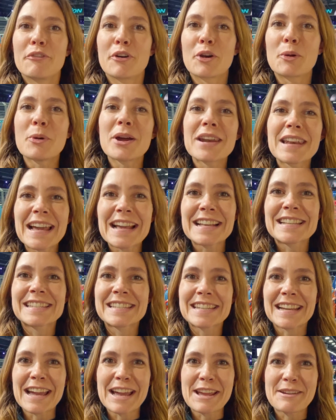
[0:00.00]
For one
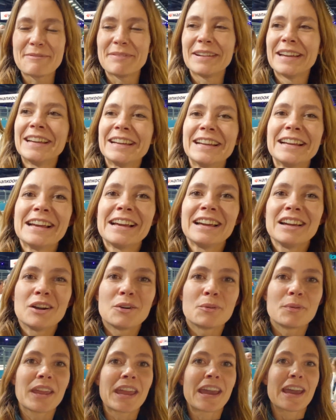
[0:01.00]
last time,
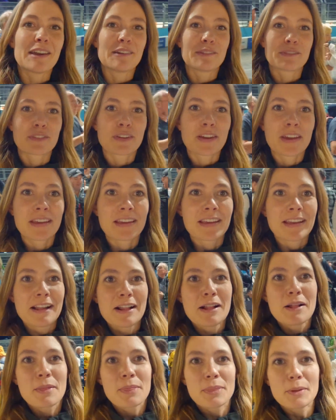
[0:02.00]
we have
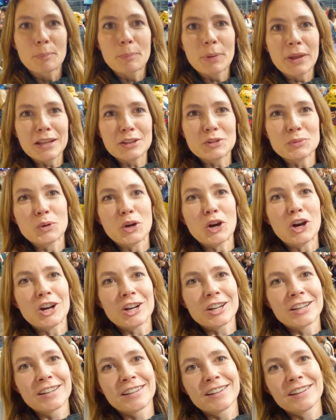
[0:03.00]
the pit
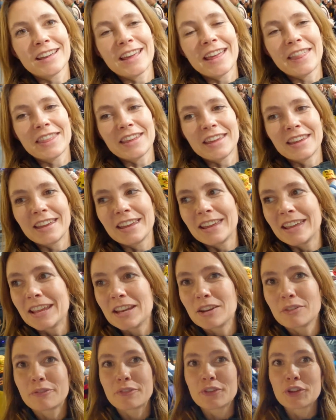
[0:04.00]
walk and
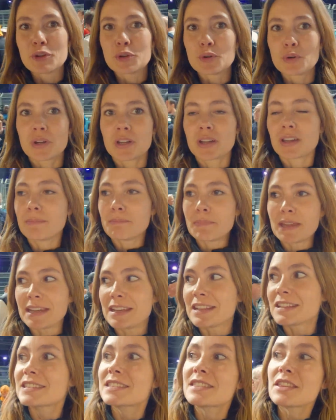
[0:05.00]
in a few
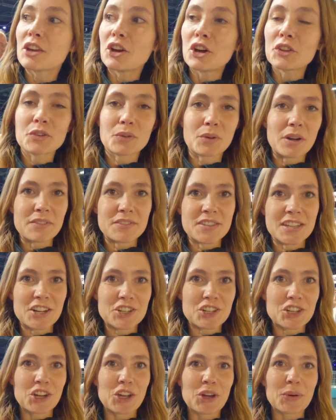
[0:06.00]
minutes the autograph
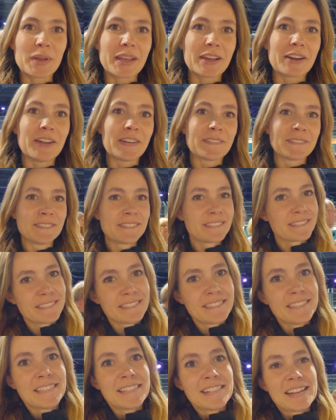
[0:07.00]
session going on.
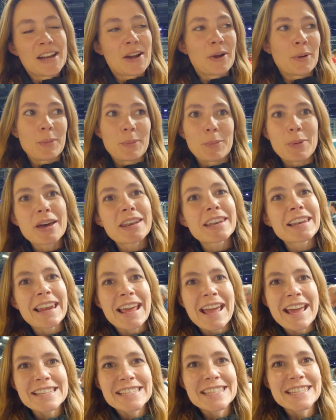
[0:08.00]
One
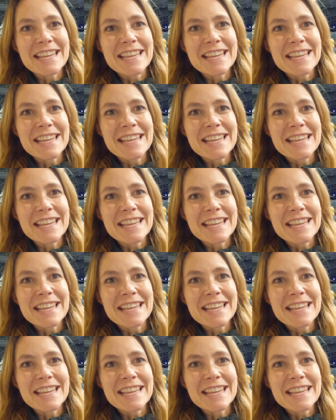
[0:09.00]
last